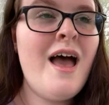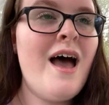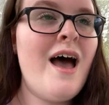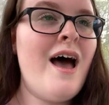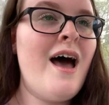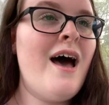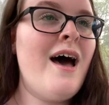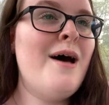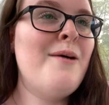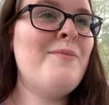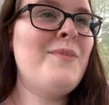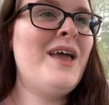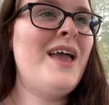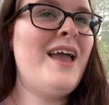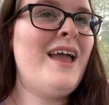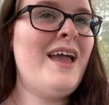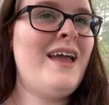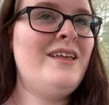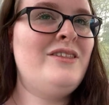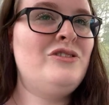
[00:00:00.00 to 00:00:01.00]
um,
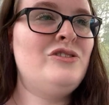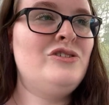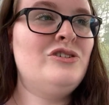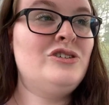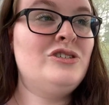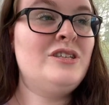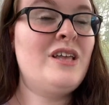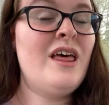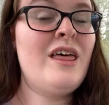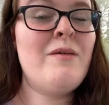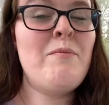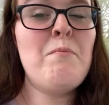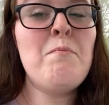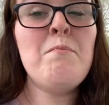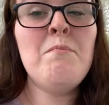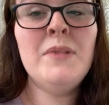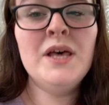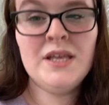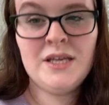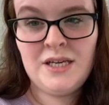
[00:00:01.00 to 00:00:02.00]
and there's
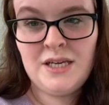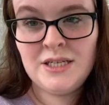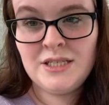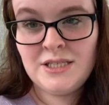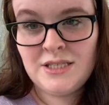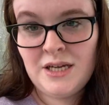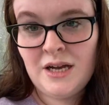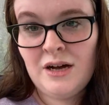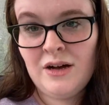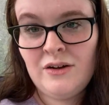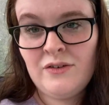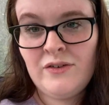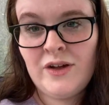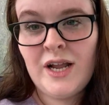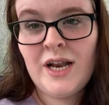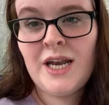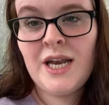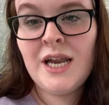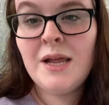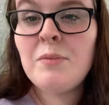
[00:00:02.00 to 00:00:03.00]
millions of
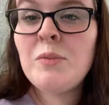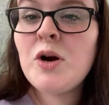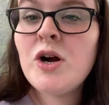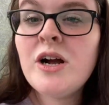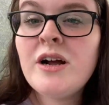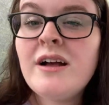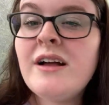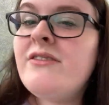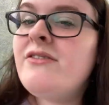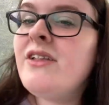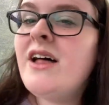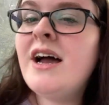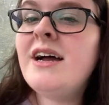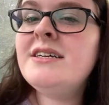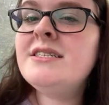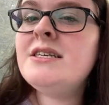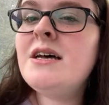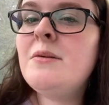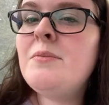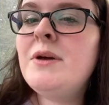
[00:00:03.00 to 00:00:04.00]
nipper
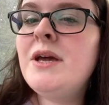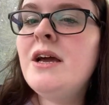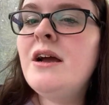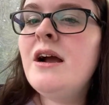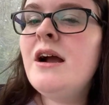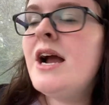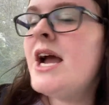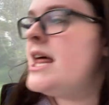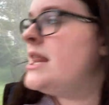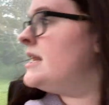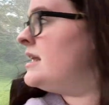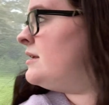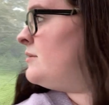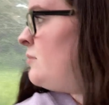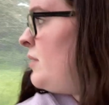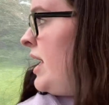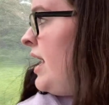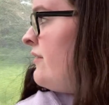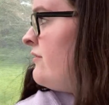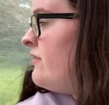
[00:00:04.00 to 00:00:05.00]
flies up here and then
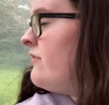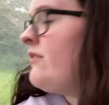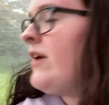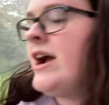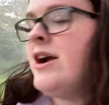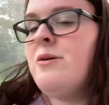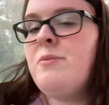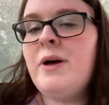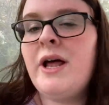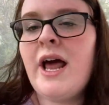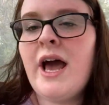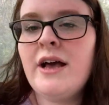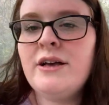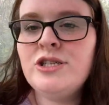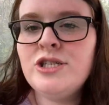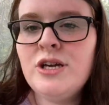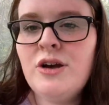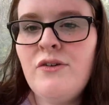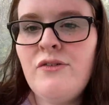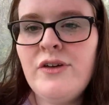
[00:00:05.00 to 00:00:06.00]
we have a fire pit
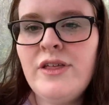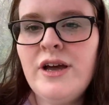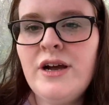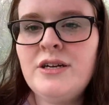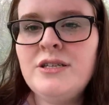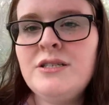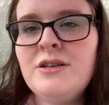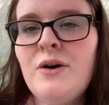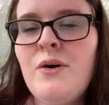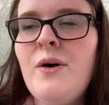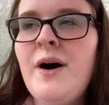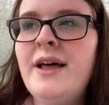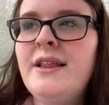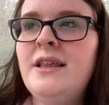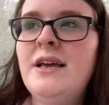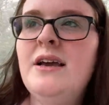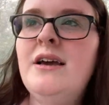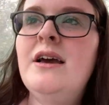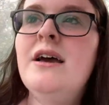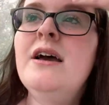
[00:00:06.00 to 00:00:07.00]
actually over there so I
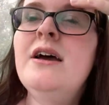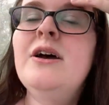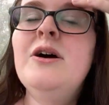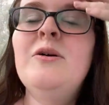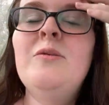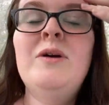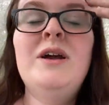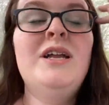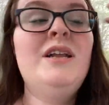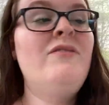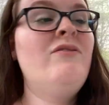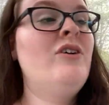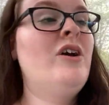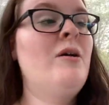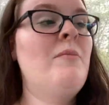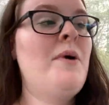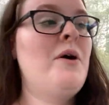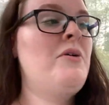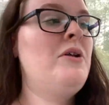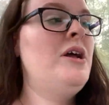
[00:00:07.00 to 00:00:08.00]
think we can even
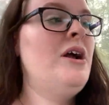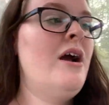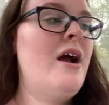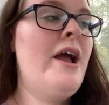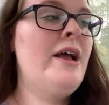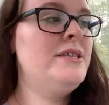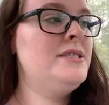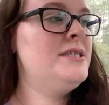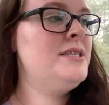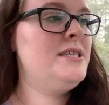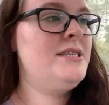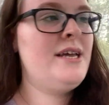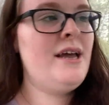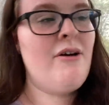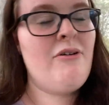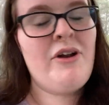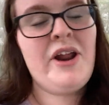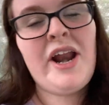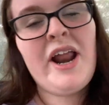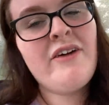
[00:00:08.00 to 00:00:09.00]
come out here and sit
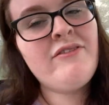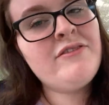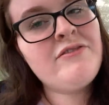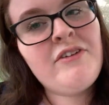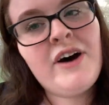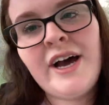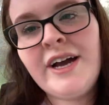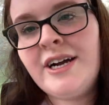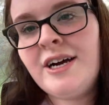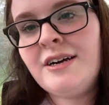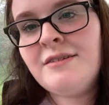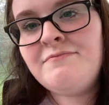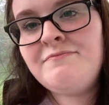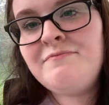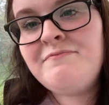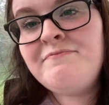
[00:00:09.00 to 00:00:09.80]
down and have a fire